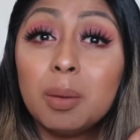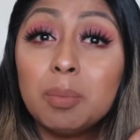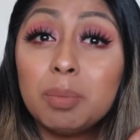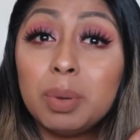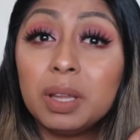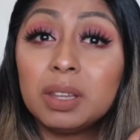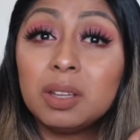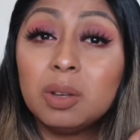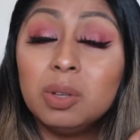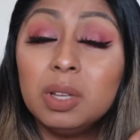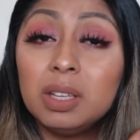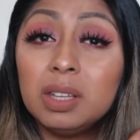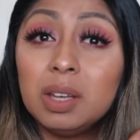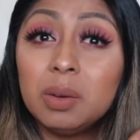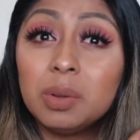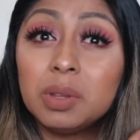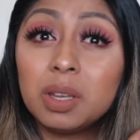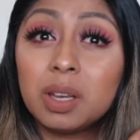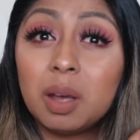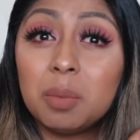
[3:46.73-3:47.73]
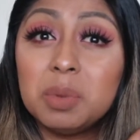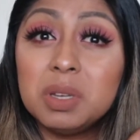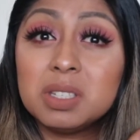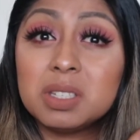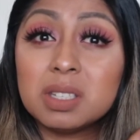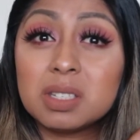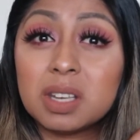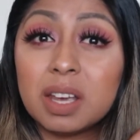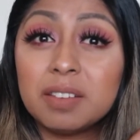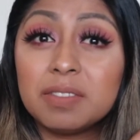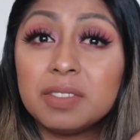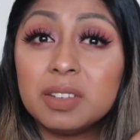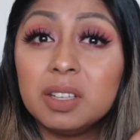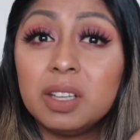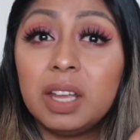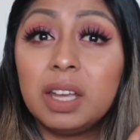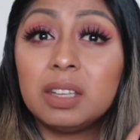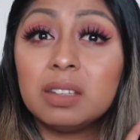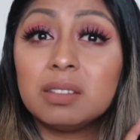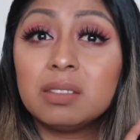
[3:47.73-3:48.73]
But the only thing with the gummies is I feel
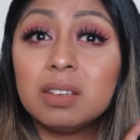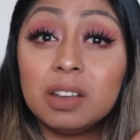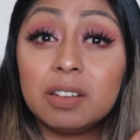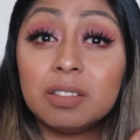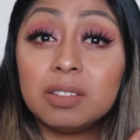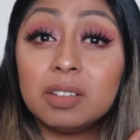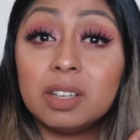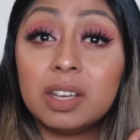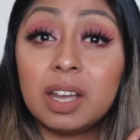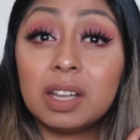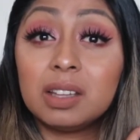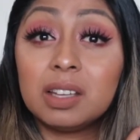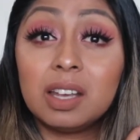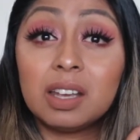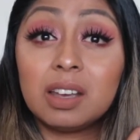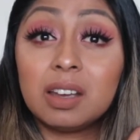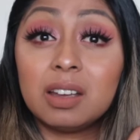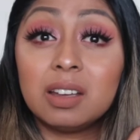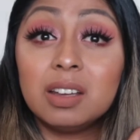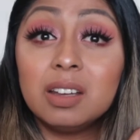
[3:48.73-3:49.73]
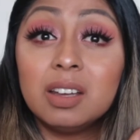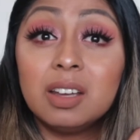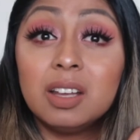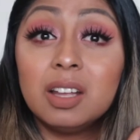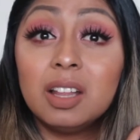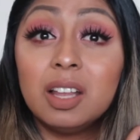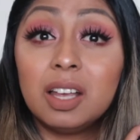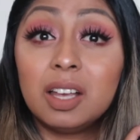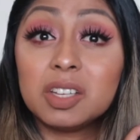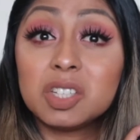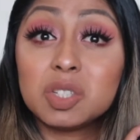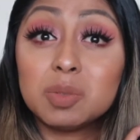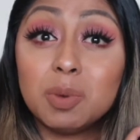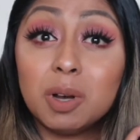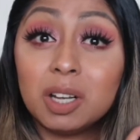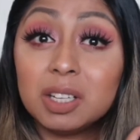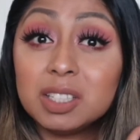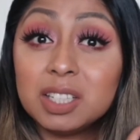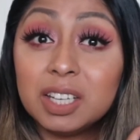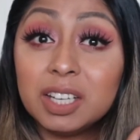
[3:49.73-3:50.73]
like if you get like a small
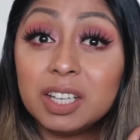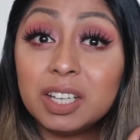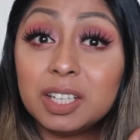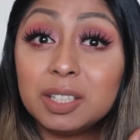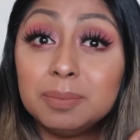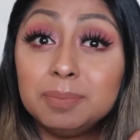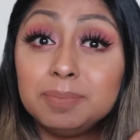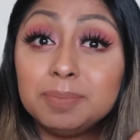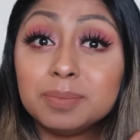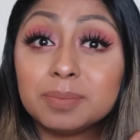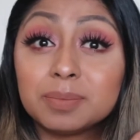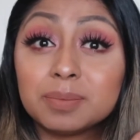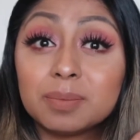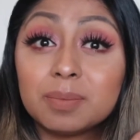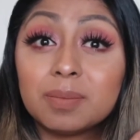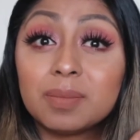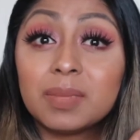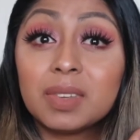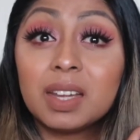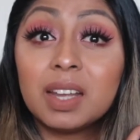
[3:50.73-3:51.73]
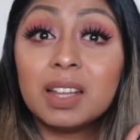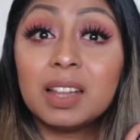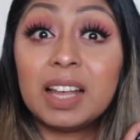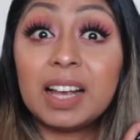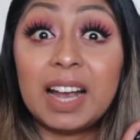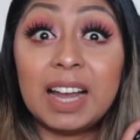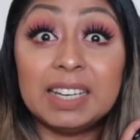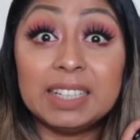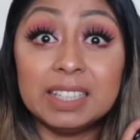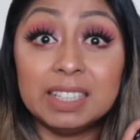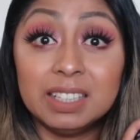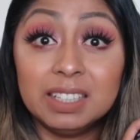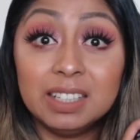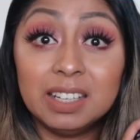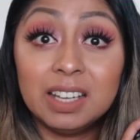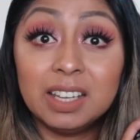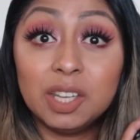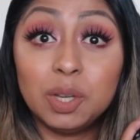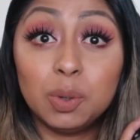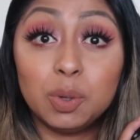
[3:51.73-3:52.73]
container, like I did,
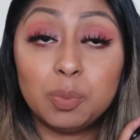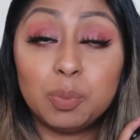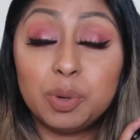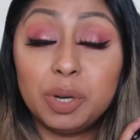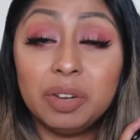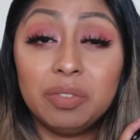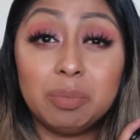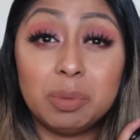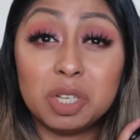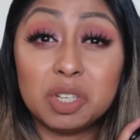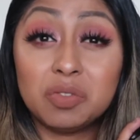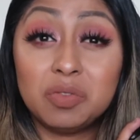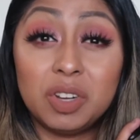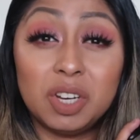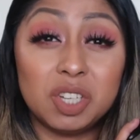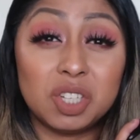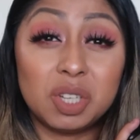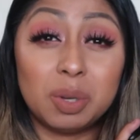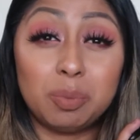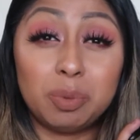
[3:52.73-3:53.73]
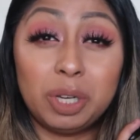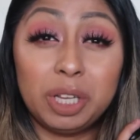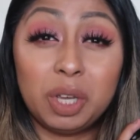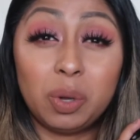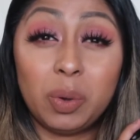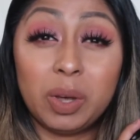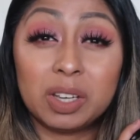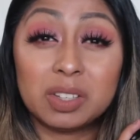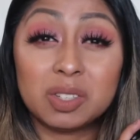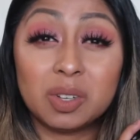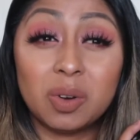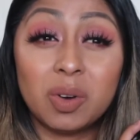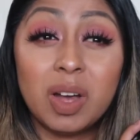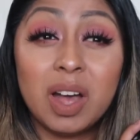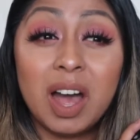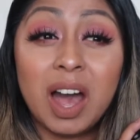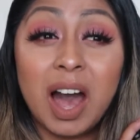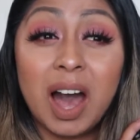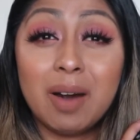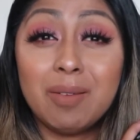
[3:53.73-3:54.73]
you would pretty much finish them pretty quick. So
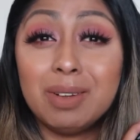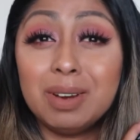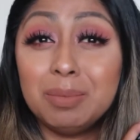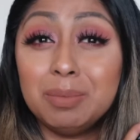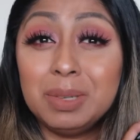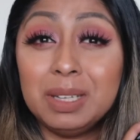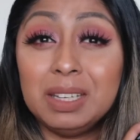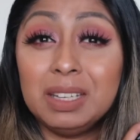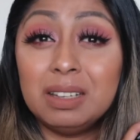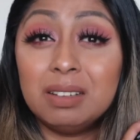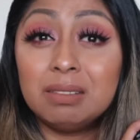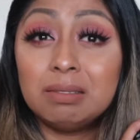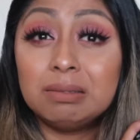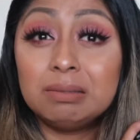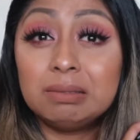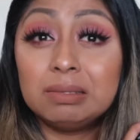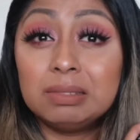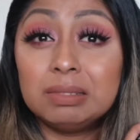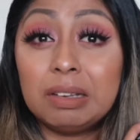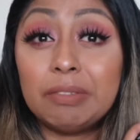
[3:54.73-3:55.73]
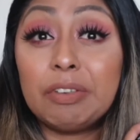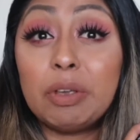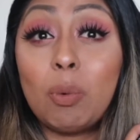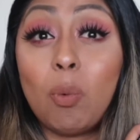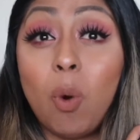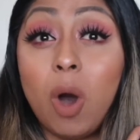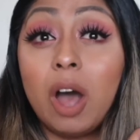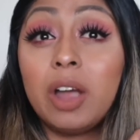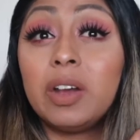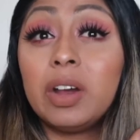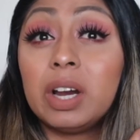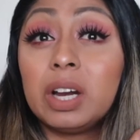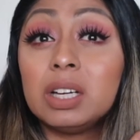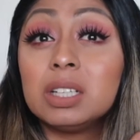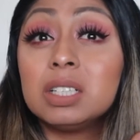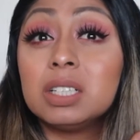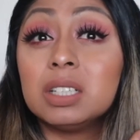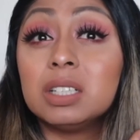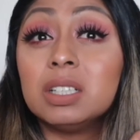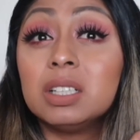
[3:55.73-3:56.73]
I wouldn't be, if you want your hair
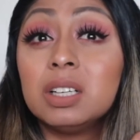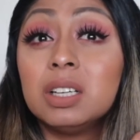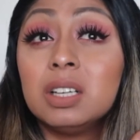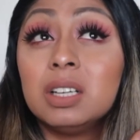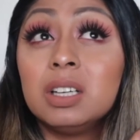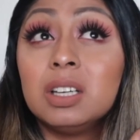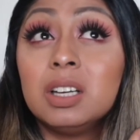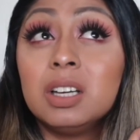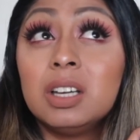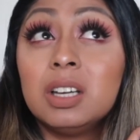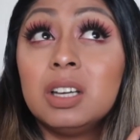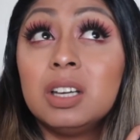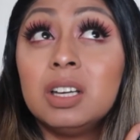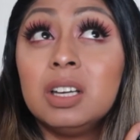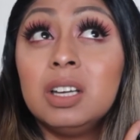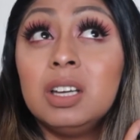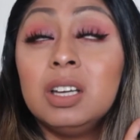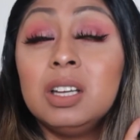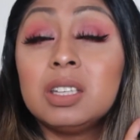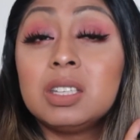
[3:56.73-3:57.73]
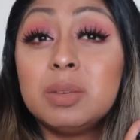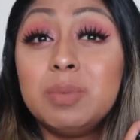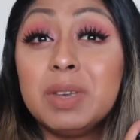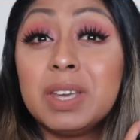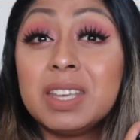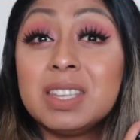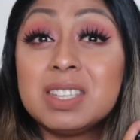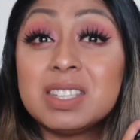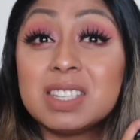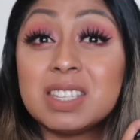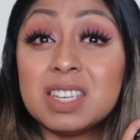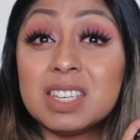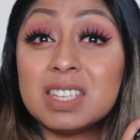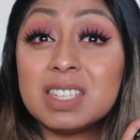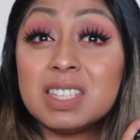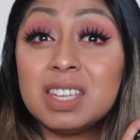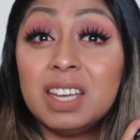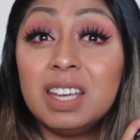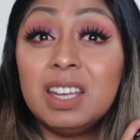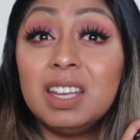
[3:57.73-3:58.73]
to be
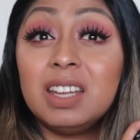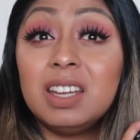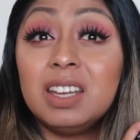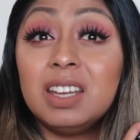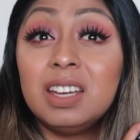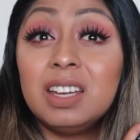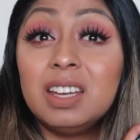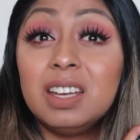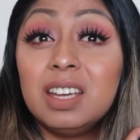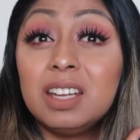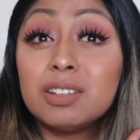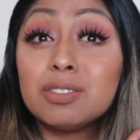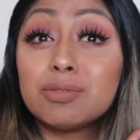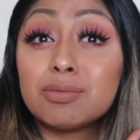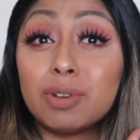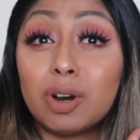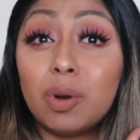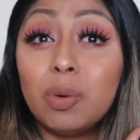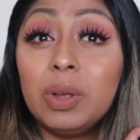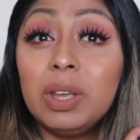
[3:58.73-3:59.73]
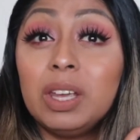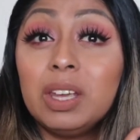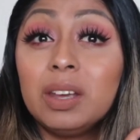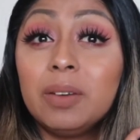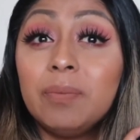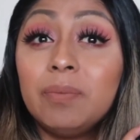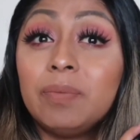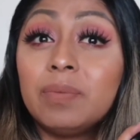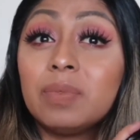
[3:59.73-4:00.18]
consistent and growing,